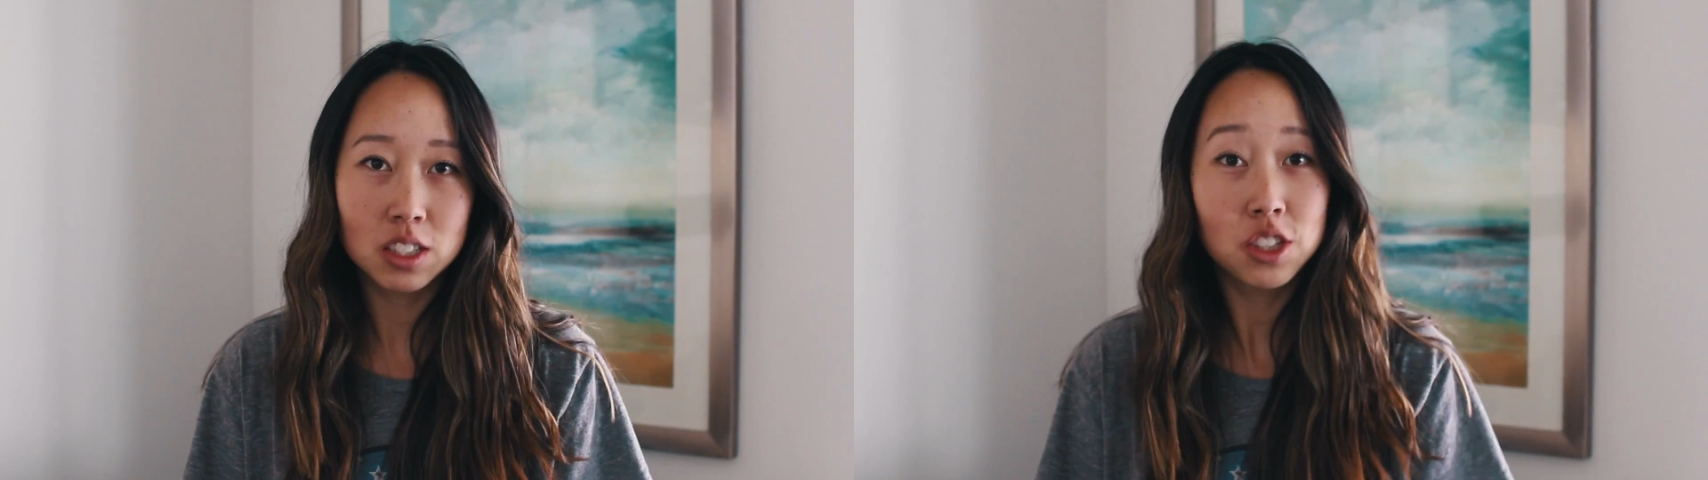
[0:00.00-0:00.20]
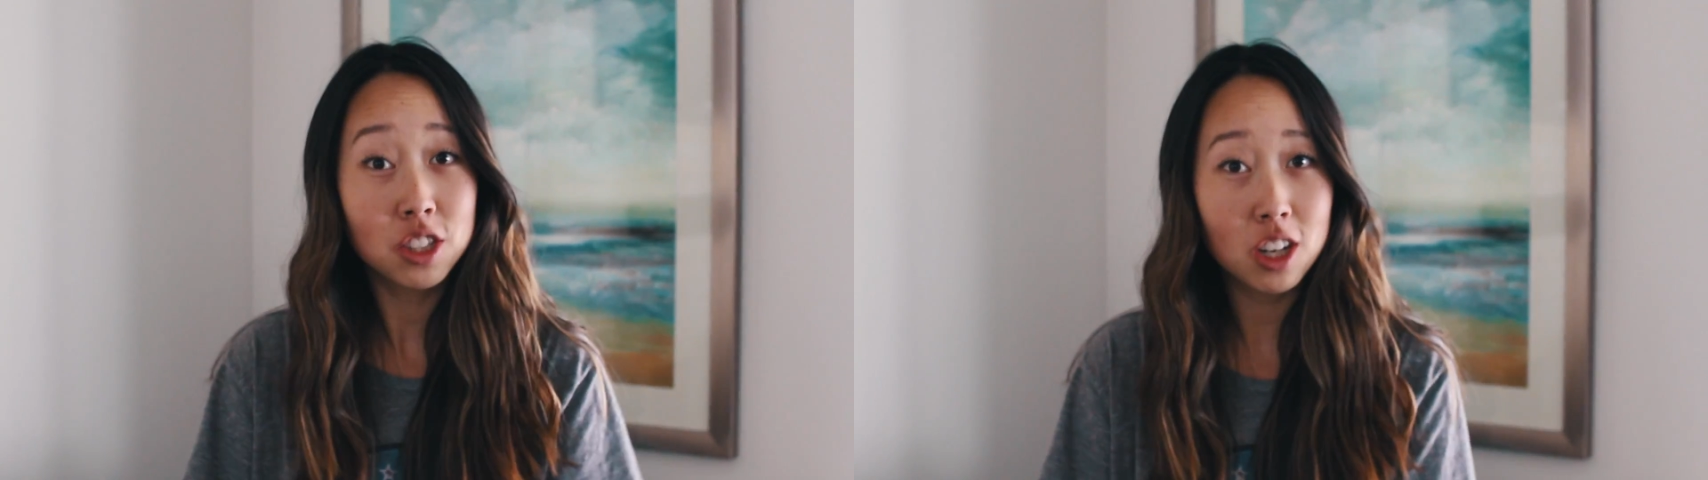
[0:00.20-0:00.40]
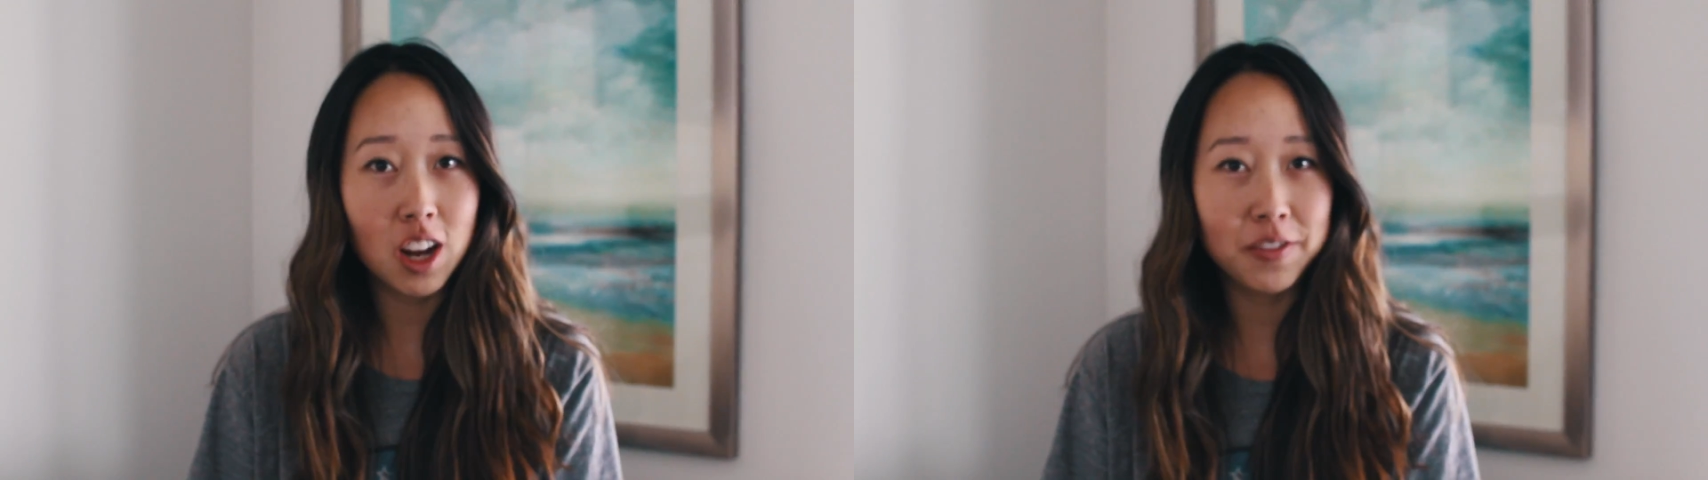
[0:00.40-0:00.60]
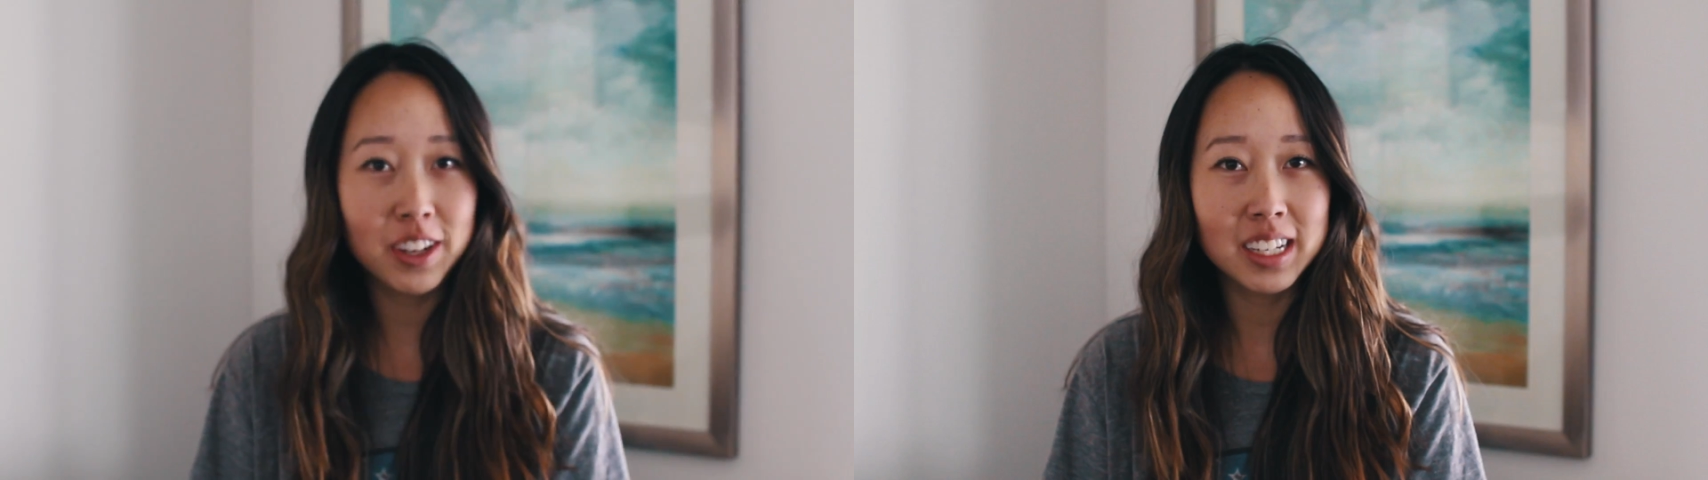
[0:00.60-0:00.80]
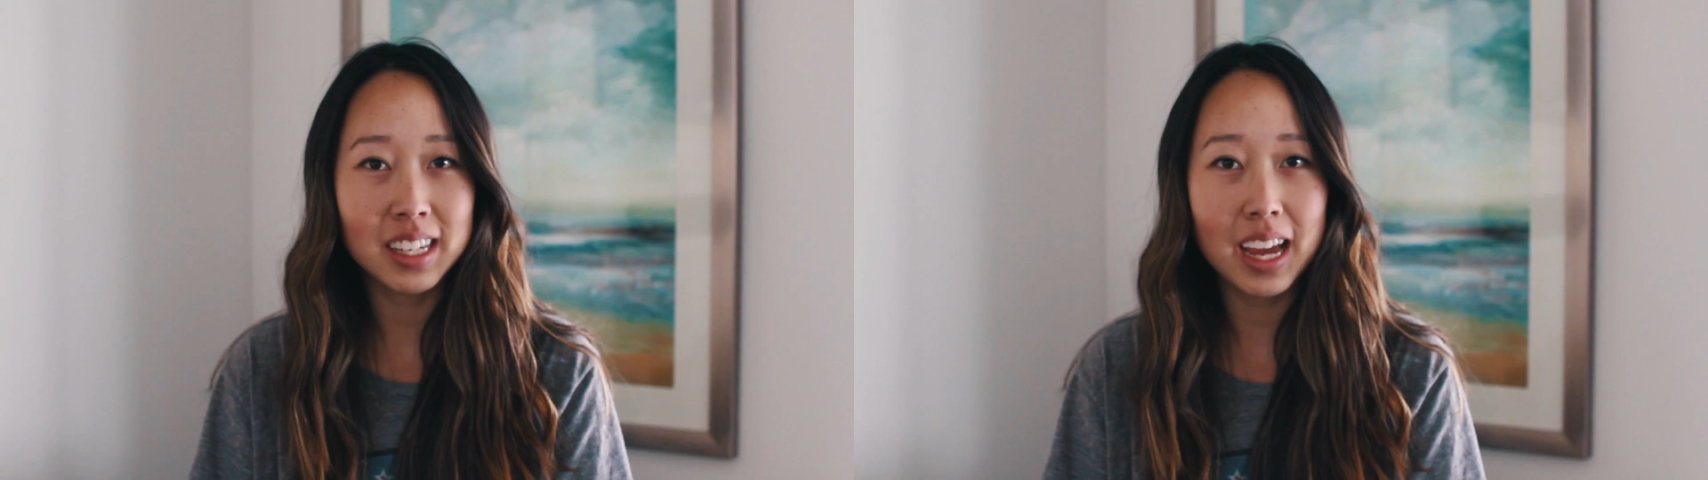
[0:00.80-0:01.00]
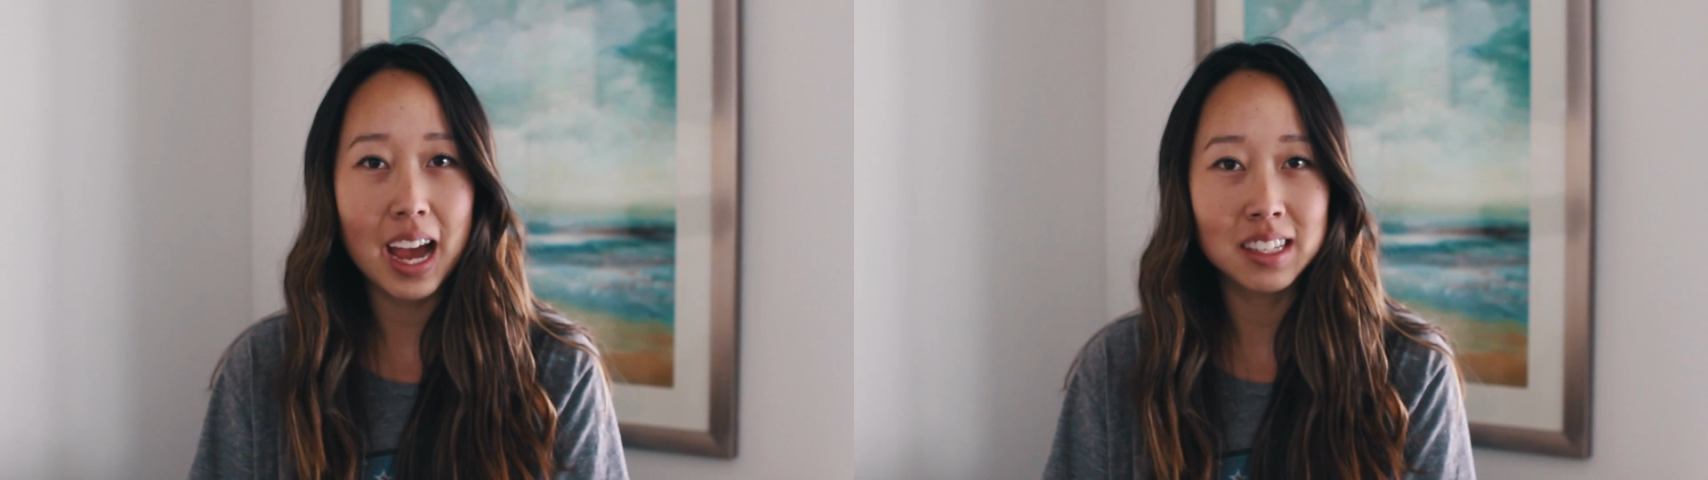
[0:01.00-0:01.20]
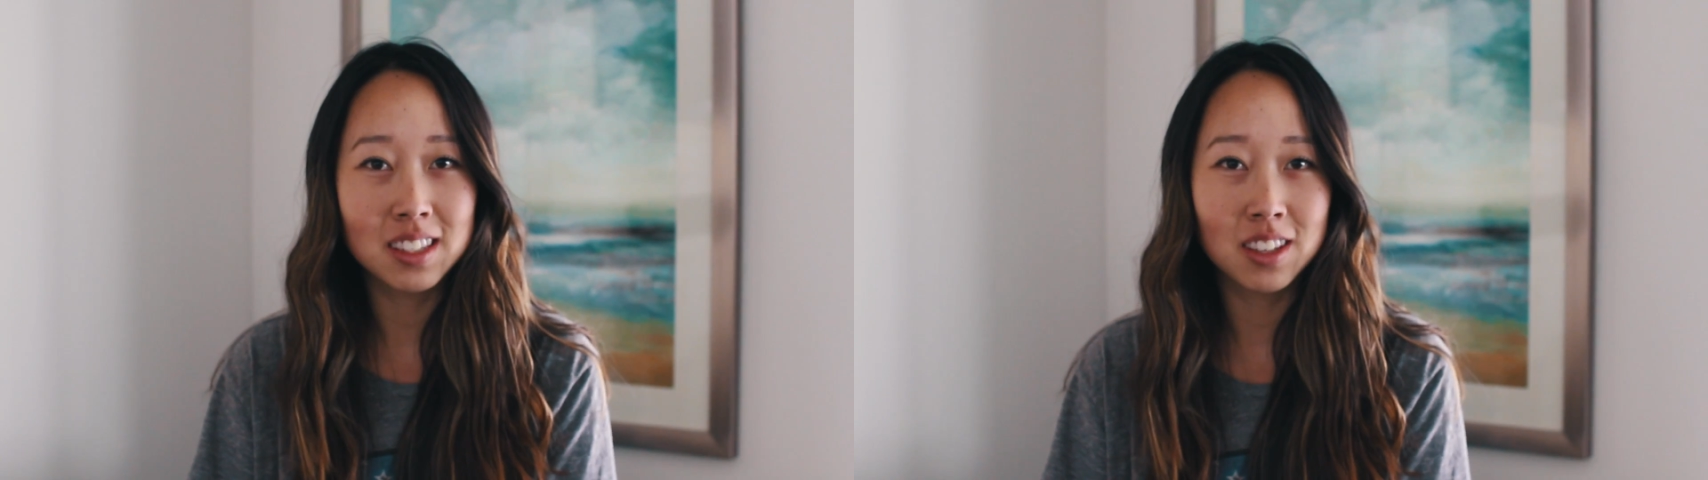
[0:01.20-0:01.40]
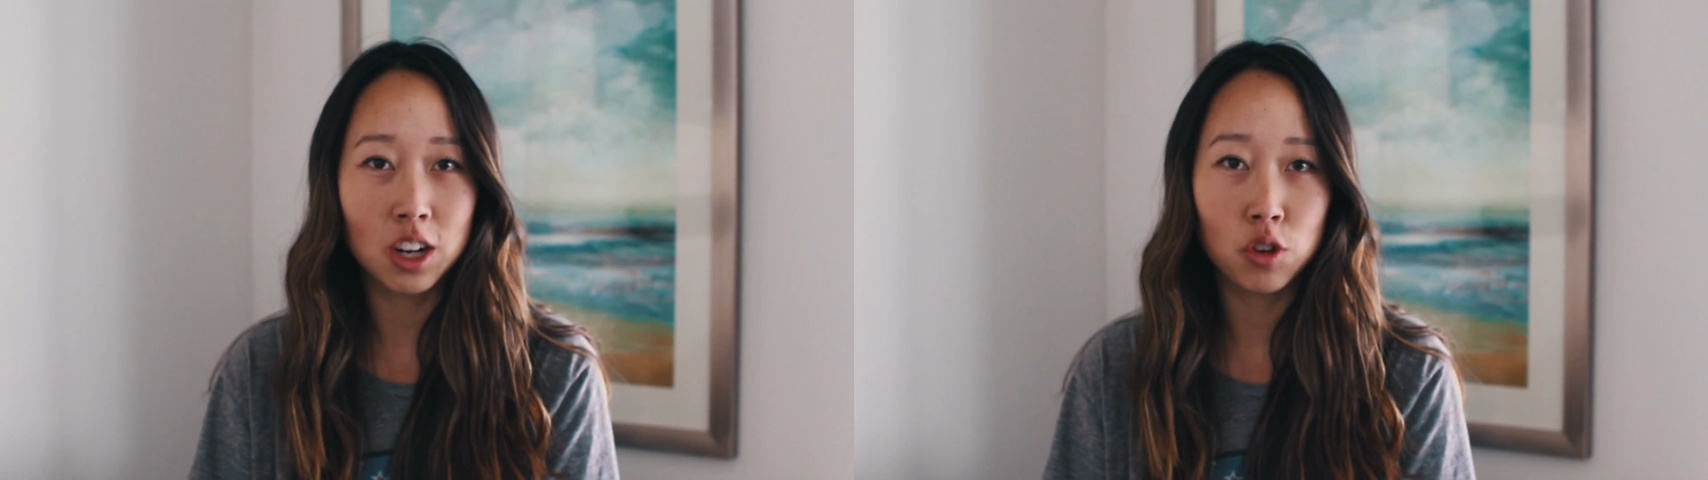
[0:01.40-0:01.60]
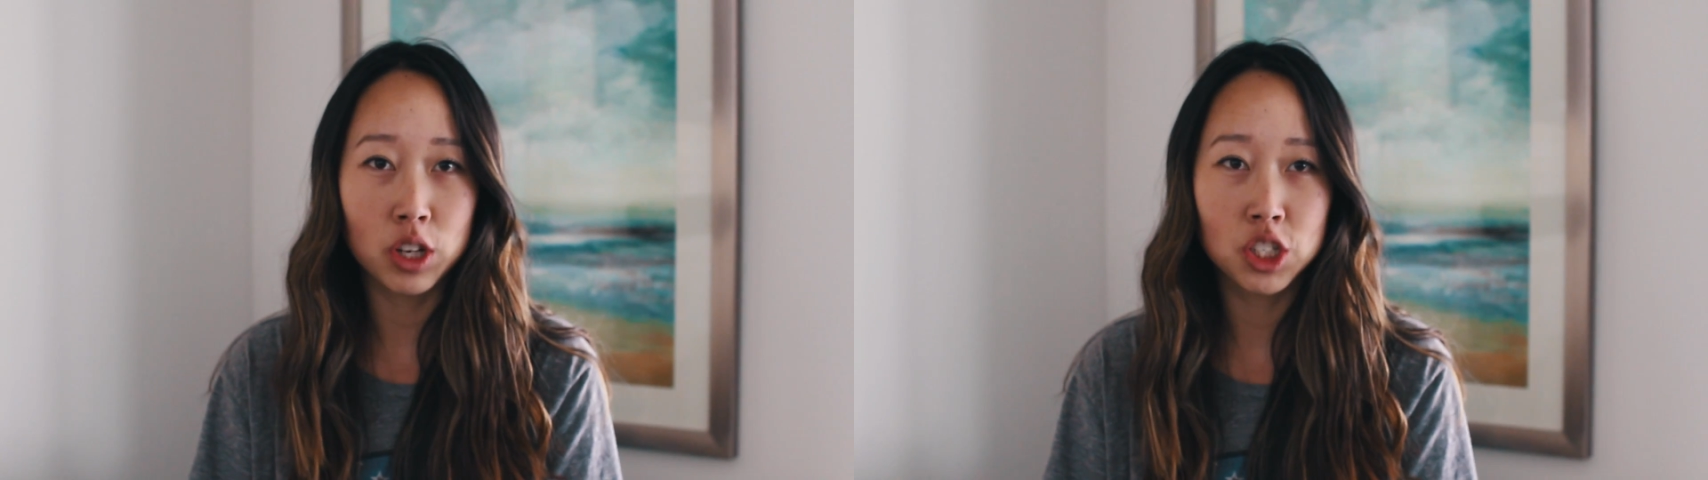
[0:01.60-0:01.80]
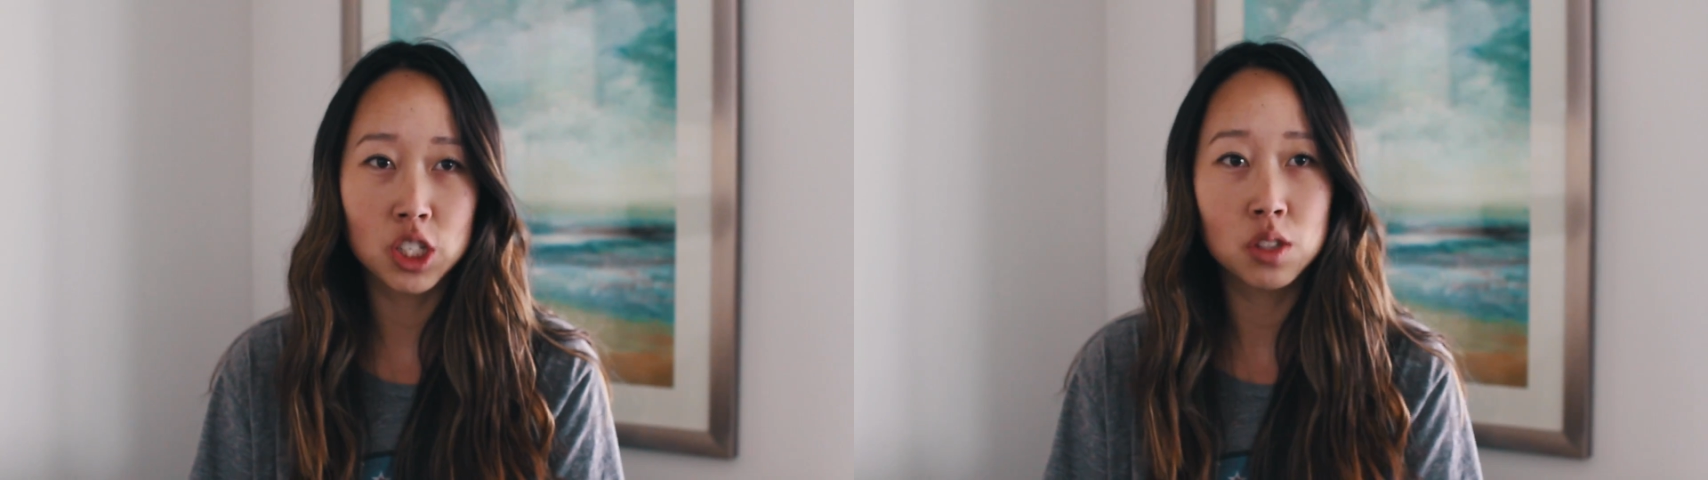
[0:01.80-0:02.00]
To start off, you guys asked us a lot of
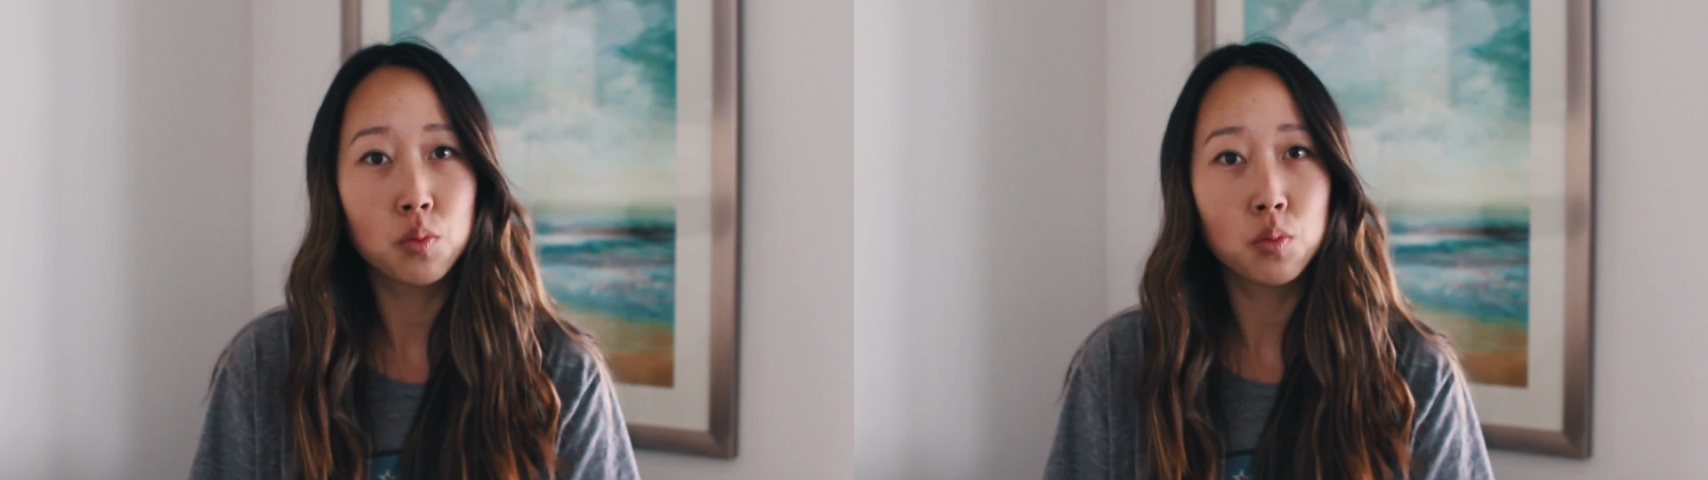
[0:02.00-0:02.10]
questions.